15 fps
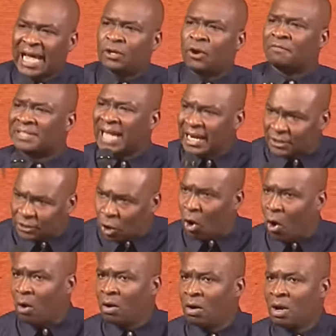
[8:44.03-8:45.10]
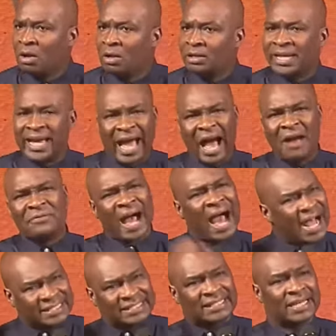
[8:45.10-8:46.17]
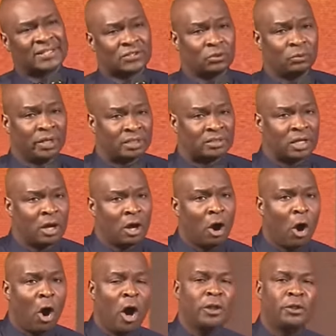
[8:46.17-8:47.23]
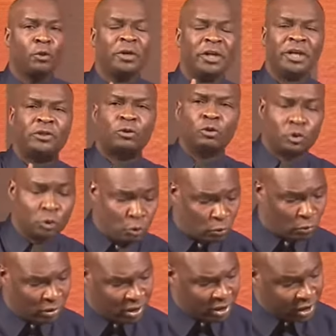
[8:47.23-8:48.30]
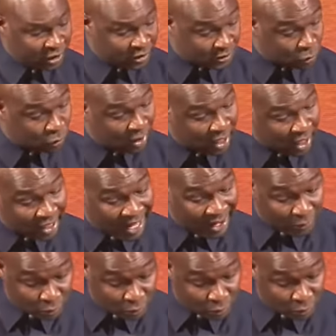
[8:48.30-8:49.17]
of that door. They have access to it. All you need to do is to learn how to